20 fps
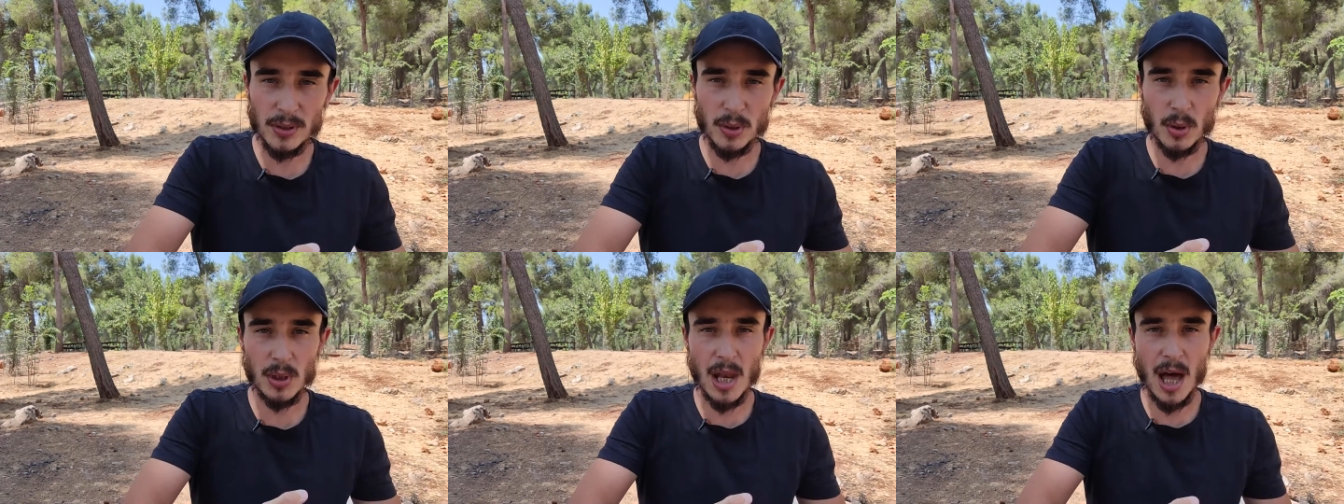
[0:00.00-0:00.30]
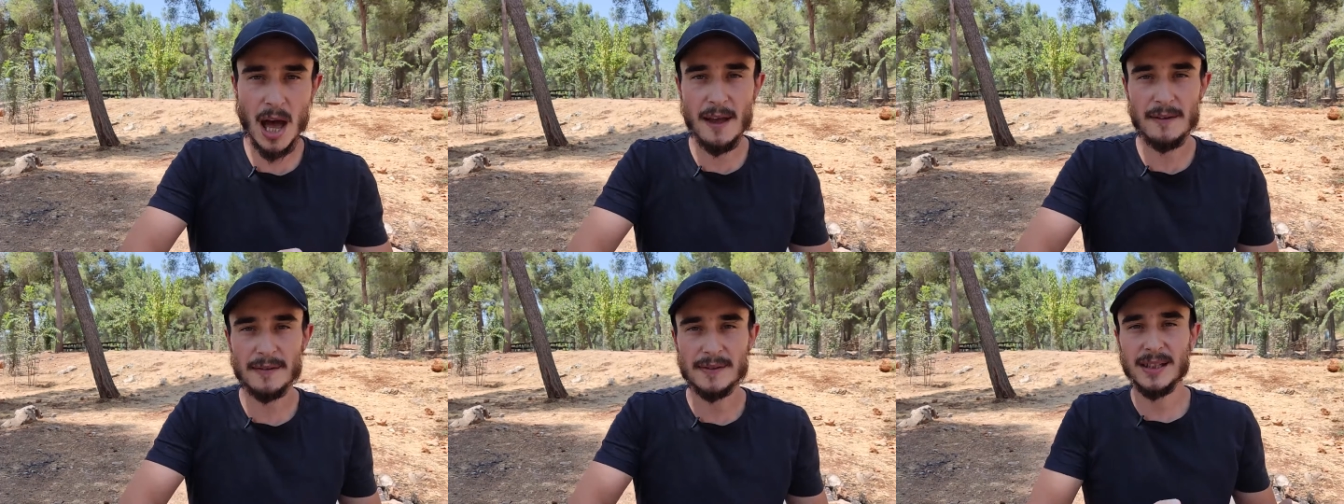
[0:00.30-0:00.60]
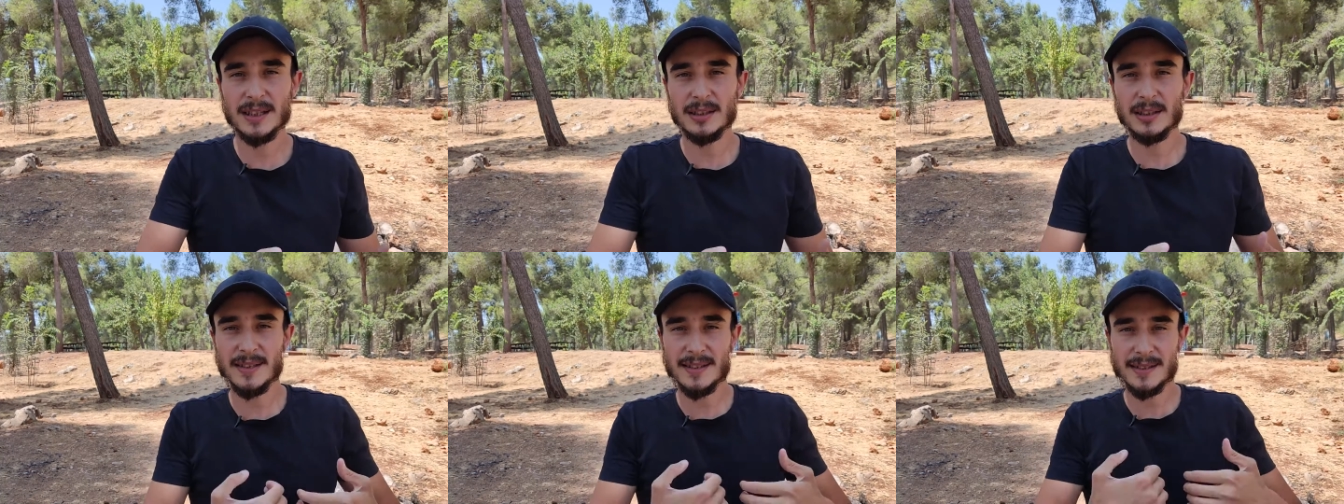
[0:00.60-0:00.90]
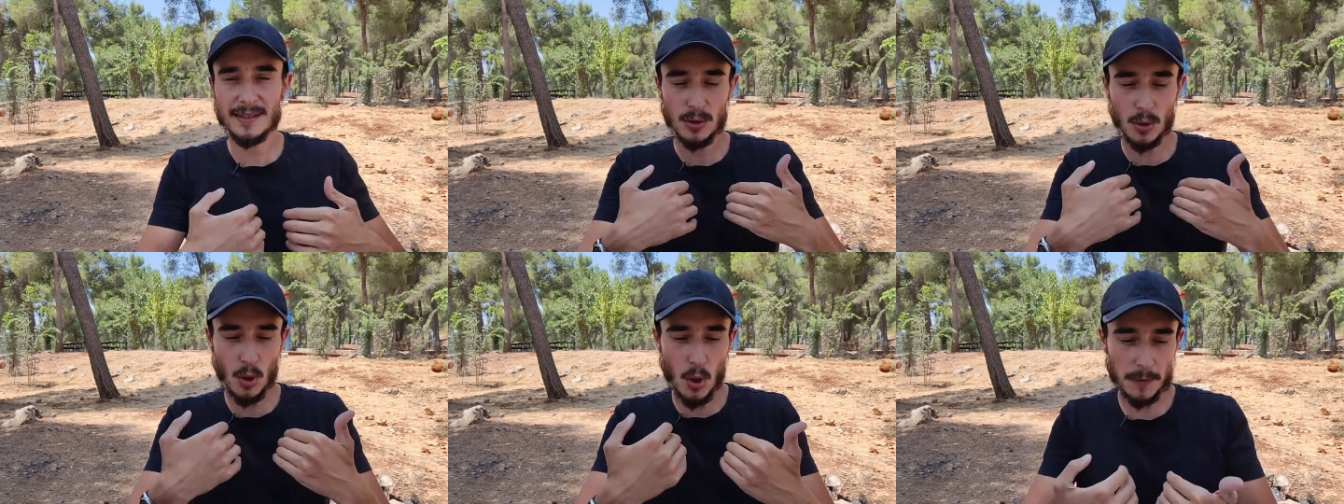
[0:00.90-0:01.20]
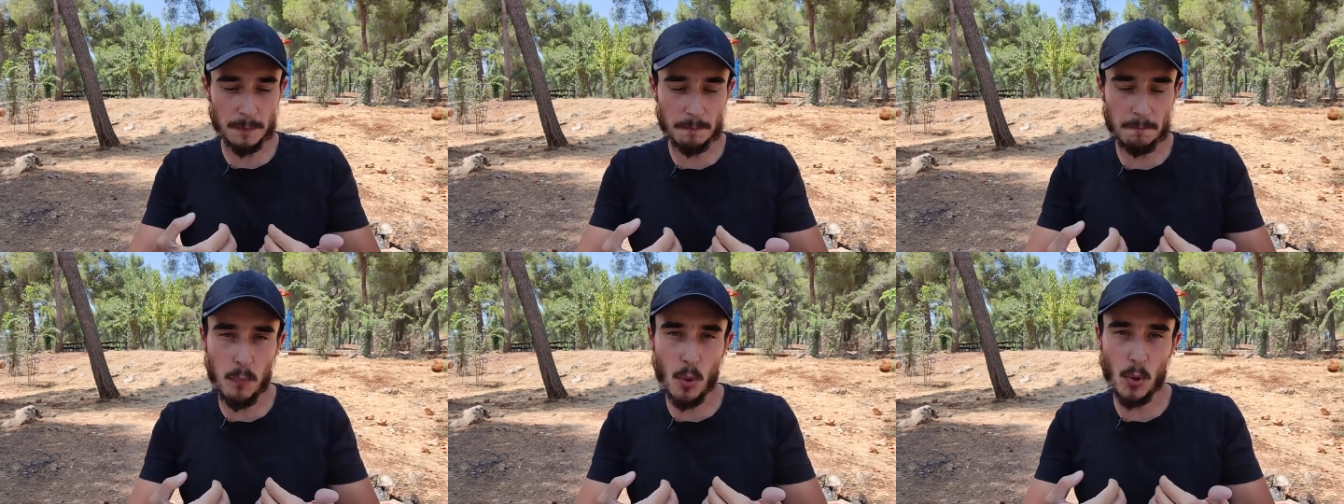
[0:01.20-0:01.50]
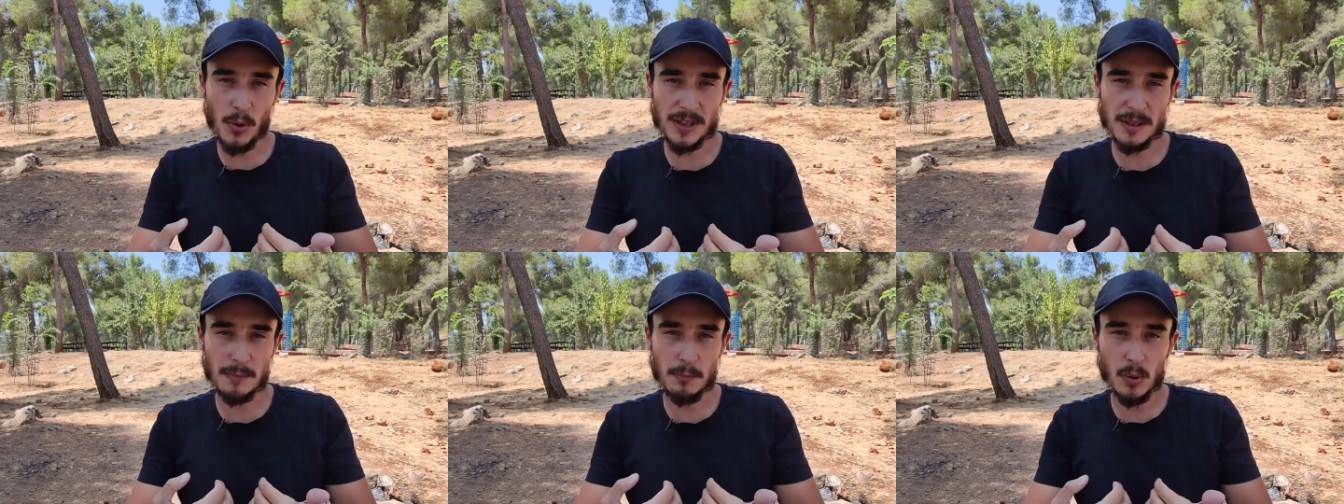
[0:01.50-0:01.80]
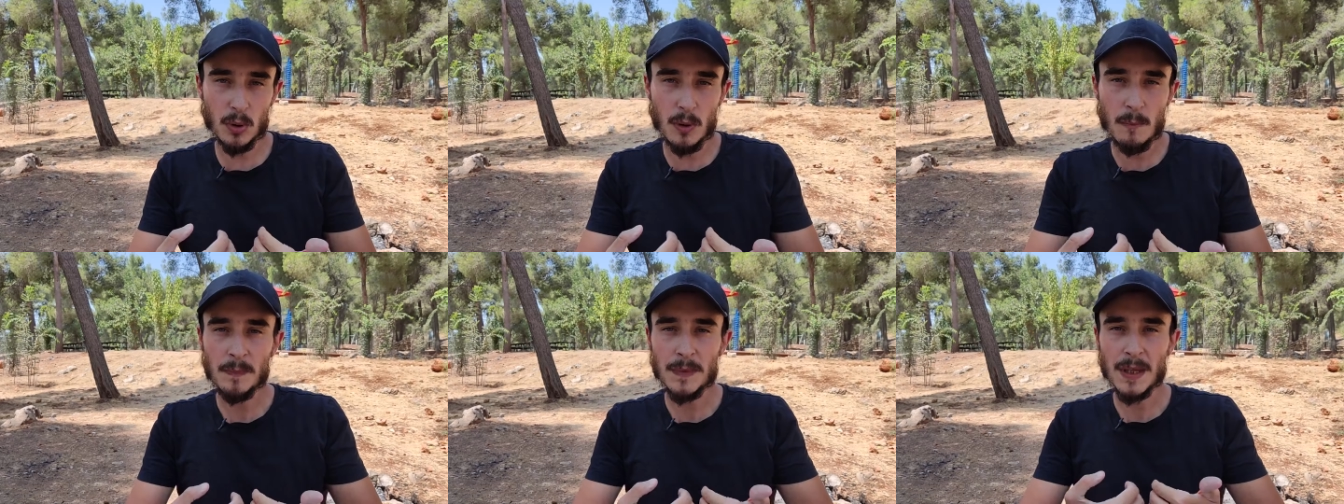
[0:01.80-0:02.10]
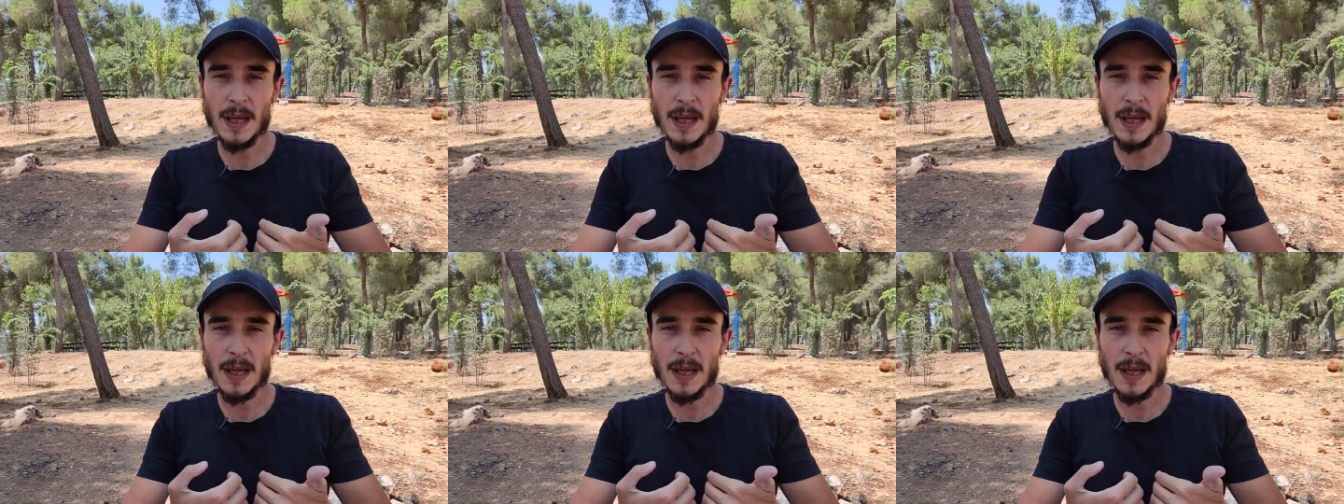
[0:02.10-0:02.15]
your life that is not possible